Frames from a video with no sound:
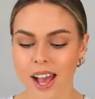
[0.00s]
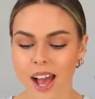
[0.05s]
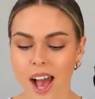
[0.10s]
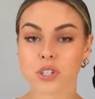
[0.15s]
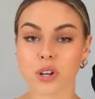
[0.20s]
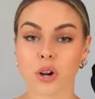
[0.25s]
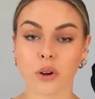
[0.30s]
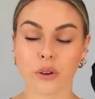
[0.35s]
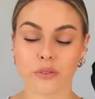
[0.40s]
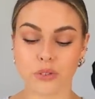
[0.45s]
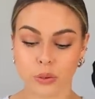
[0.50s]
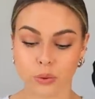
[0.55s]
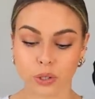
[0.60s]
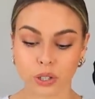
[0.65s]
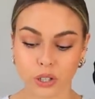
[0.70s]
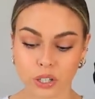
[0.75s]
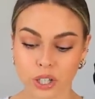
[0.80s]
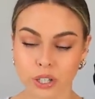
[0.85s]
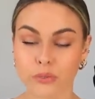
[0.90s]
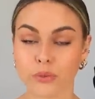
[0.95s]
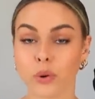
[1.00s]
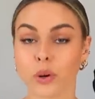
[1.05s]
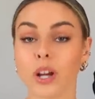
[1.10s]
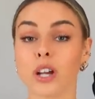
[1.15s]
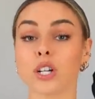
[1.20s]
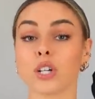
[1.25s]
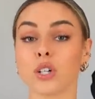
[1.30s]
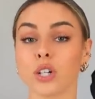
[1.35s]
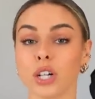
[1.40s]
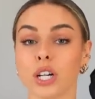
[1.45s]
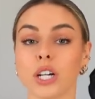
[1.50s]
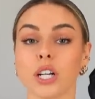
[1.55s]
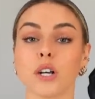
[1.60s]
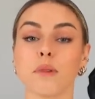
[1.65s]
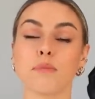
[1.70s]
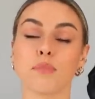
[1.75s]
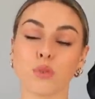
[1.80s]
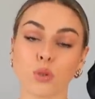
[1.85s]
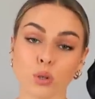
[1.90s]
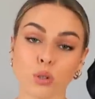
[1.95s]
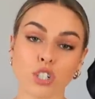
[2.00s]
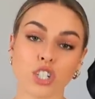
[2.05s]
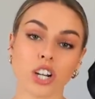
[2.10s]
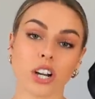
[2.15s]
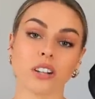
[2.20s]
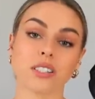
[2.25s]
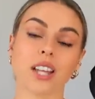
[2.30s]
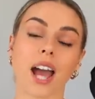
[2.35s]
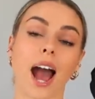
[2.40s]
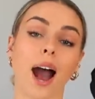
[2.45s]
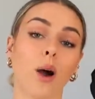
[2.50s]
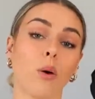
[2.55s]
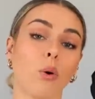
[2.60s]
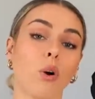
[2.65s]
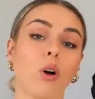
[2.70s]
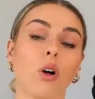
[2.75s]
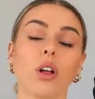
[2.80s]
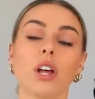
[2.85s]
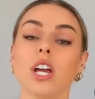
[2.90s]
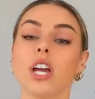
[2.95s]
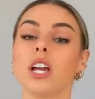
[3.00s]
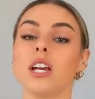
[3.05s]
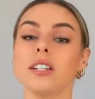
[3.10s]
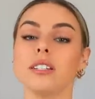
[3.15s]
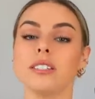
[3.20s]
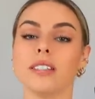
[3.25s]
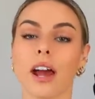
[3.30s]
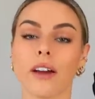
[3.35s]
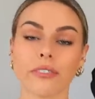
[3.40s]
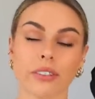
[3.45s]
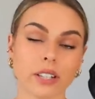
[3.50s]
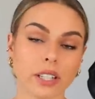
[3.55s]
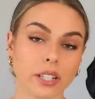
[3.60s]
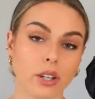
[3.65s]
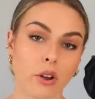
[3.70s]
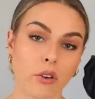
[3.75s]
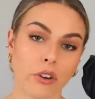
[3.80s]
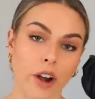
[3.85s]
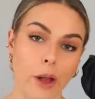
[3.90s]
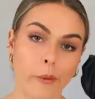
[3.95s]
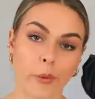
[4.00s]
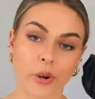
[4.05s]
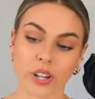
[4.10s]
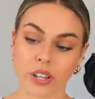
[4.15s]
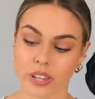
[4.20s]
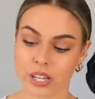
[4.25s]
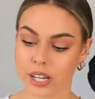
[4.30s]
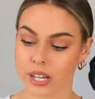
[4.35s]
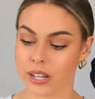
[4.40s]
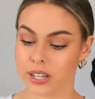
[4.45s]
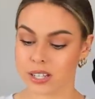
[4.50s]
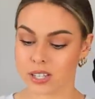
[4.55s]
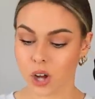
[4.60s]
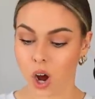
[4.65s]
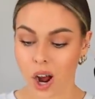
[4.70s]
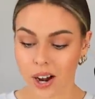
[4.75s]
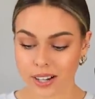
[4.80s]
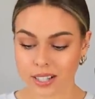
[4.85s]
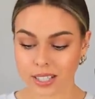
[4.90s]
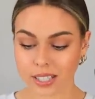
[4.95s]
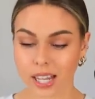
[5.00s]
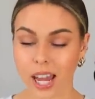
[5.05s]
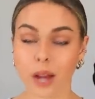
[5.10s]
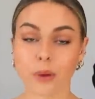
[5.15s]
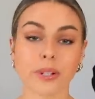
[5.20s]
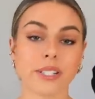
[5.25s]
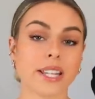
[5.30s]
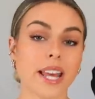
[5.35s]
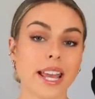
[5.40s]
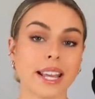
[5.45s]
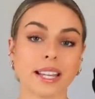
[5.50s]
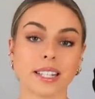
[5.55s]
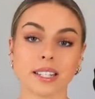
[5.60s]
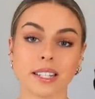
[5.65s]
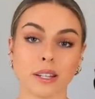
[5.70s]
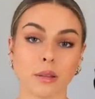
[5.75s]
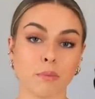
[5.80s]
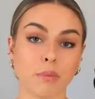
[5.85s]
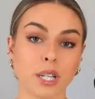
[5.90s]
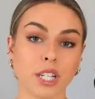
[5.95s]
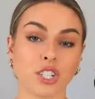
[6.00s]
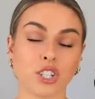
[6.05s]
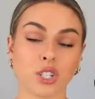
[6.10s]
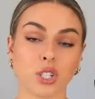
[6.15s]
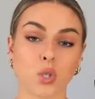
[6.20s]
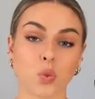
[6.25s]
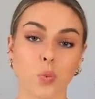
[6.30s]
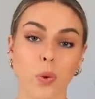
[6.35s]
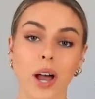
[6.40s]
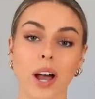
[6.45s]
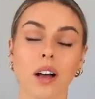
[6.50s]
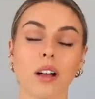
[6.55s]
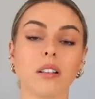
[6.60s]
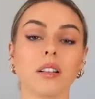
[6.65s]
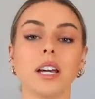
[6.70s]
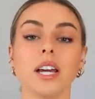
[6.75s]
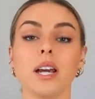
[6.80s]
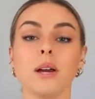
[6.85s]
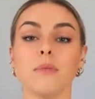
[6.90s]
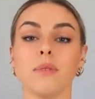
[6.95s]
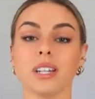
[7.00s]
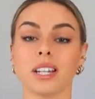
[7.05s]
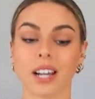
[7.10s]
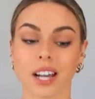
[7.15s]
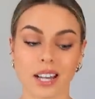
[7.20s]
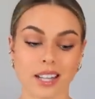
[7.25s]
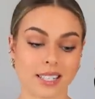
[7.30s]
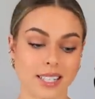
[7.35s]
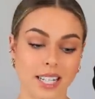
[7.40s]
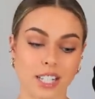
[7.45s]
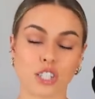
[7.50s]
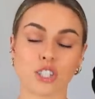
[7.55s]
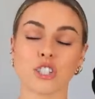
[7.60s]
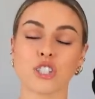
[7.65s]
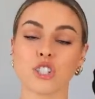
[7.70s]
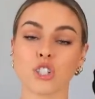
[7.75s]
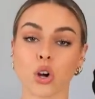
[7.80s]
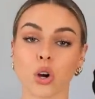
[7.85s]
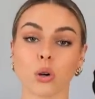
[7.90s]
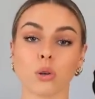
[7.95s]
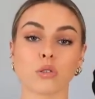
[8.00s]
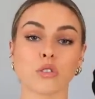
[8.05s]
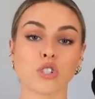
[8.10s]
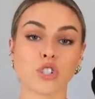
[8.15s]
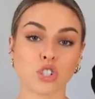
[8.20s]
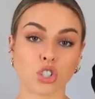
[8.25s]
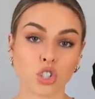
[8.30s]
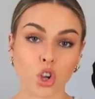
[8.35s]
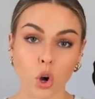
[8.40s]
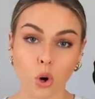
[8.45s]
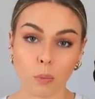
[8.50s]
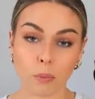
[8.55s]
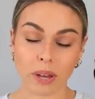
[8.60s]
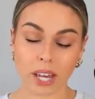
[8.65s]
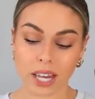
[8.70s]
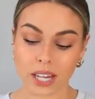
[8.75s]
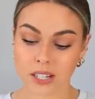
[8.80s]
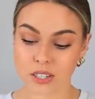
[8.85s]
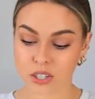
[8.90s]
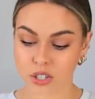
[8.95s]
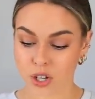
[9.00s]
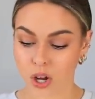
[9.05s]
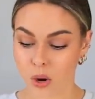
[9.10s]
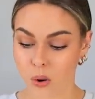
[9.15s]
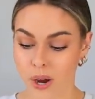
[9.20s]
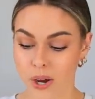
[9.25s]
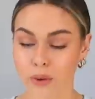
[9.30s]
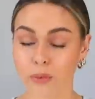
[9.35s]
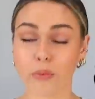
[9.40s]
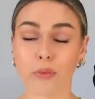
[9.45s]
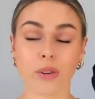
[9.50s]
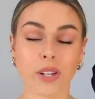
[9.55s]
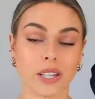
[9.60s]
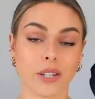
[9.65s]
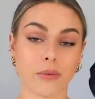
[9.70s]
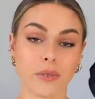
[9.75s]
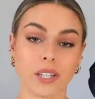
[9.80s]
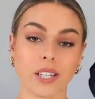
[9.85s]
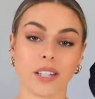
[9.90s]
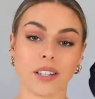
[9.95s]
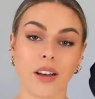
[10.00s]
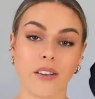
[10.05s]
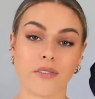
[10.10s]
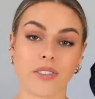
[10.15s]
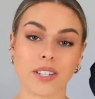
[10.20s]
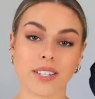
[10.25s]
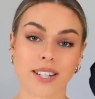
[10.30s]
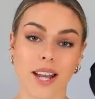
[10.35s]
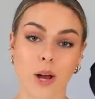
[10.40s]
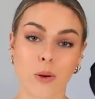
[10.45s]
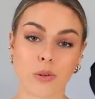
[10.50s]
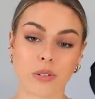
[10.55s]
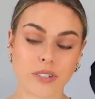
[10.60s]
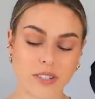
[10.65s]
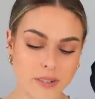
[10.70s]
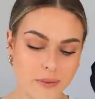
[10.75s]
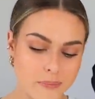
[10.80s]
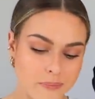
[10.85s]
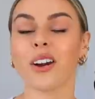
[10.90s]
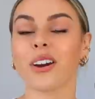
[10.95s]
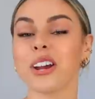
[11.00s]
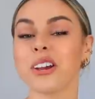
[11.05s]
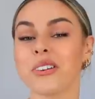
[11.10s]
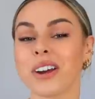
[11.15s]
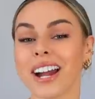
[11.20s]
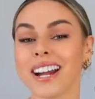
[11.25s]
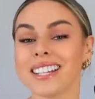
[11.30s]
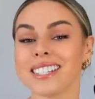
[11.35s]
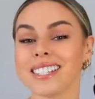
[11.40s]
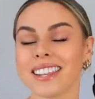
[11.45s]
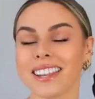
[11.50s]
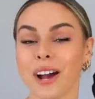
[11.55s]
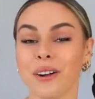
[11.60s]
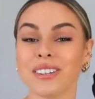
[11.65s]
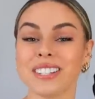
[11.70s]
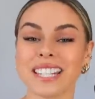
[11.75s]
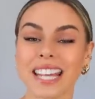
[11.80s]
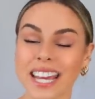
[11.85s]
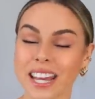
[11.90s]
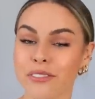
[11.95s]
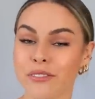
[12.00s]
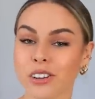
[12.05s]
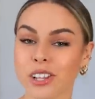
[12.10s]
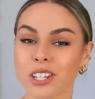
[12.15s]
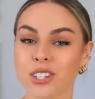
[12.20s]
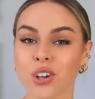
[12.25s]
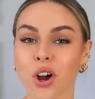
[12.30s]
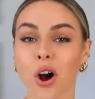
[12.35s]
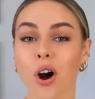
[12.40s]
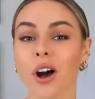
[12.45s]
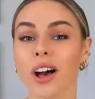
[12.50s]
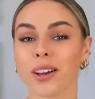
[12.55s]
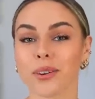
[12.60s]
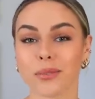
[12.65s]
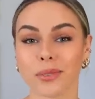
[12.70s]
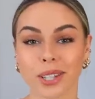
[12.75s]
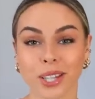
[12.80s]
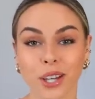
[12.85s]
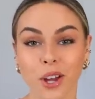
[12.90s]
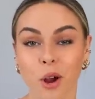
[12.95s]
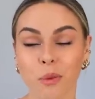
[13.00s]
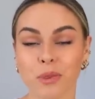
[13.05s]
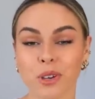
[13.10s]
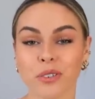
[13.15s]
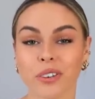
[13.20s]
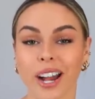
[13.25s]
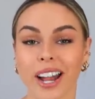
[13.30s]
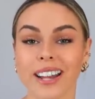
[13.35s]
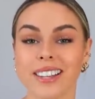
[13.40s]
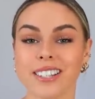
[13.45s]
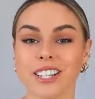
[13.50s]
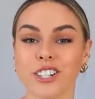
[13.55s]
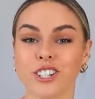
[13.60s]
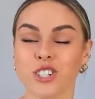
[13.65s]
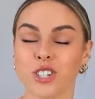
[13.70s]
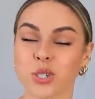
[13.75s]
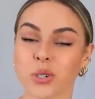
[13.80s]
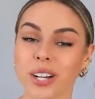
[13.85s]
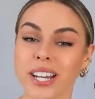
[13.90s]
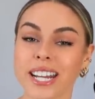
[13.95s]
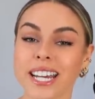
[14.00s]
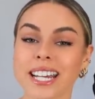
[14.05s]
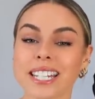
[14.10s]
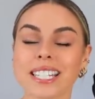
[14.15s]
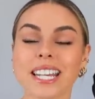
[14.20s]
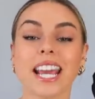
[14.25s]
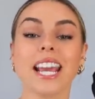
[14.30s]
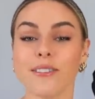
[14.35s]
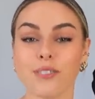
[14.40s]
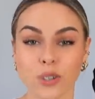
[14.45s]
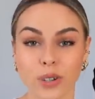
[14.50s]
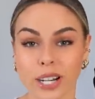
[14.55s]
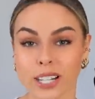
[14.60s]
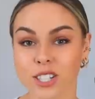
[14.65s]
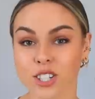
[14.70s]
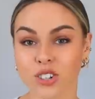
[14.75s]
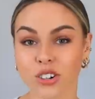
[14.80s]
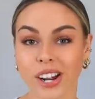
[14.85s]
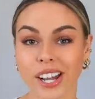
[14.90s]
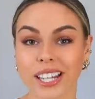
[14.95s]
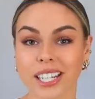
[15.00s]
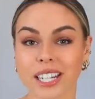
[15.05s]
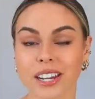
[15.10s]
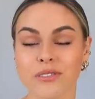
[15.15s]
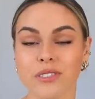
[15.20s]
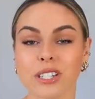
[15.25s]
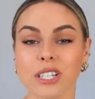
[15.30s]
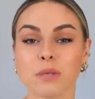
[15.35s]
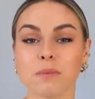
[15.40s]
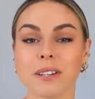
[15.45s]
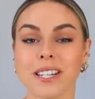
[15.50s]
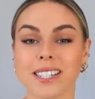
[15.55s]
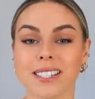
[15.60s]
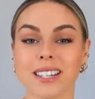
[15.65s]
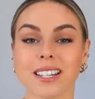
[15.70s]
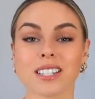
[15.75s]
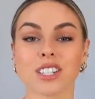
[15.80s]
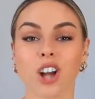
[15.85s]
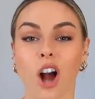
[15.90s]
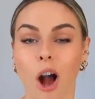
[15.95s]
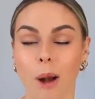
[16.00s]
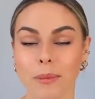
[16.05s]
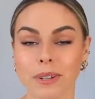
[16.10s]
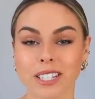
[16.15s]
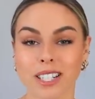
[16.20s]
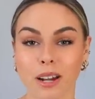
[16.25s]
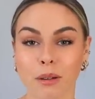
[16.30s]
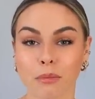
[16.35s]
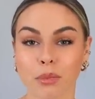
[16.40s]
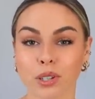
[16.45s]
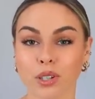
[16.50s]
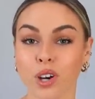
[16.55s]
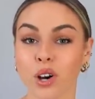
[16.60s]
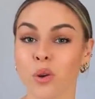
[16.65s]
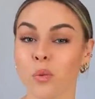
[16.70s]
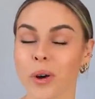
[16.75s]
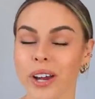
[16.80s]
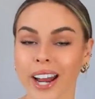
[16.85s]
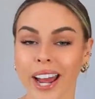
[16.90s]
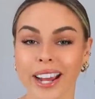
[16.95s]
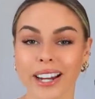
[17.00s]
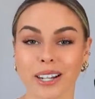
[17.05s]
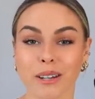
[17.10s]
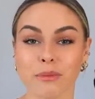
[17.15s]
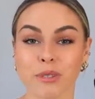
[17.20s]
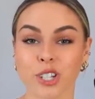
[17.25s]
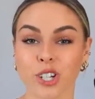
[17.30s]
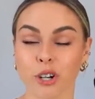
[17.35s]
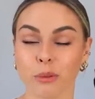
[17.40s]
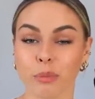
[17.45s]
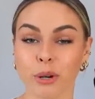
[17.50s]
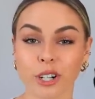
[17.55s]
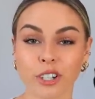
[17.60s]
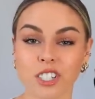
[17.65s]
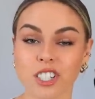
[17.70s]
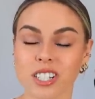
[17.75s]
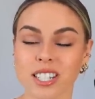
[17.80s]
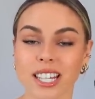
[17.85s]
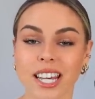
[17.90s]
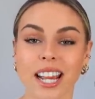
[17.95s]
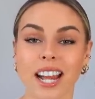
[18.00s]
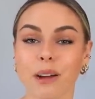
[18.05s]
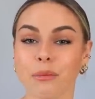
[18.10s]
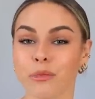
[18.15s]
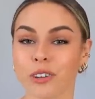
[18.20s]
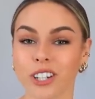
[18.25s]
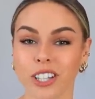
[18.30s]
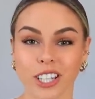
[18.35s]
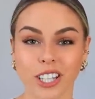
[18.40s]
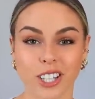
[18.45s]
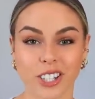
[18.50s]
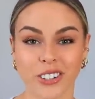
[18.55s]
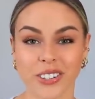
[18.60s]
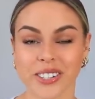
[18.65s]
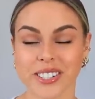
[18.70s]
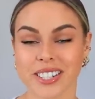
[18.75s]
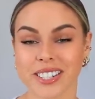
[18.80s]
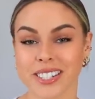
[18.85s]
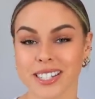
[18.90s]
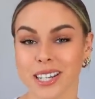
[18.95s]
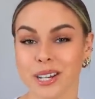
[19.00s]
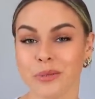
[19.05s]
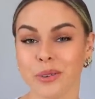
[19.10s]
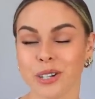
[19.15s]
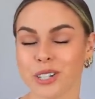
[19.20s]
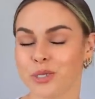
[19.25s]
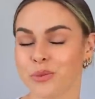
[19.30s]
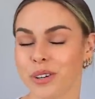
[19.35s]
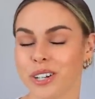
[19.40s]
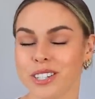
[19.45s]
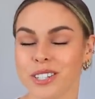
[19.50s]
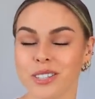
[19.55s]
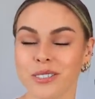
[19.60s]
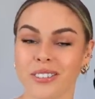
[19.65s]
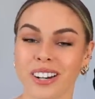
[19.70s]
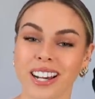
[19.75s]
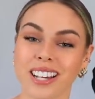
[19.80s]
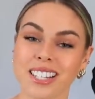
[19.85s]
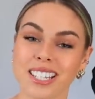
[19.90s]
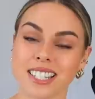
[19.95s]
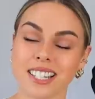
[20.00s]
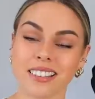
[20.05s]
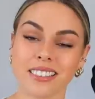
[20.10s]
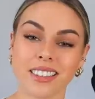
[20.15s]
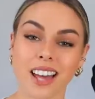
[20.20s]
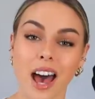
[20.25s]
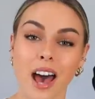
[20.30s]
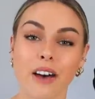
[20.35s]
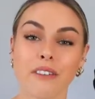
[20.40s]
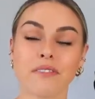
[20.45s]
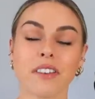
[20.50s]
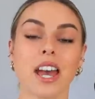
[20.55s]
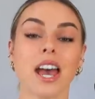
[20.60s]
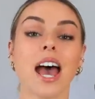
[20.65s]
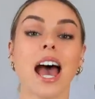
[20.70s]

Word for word: So if you were looking for a good pool chair towel, definitely go grab one of these. Honestly, I would take it to the beach as well because it's so, so big. So I really, really love these towels. All right, you guys, that was it for this haul. I really hope that you guys enjoyed it. If you guys try any of these pieces, comment down below what items you're purchasing. I'm really curious to see which ones you guys love.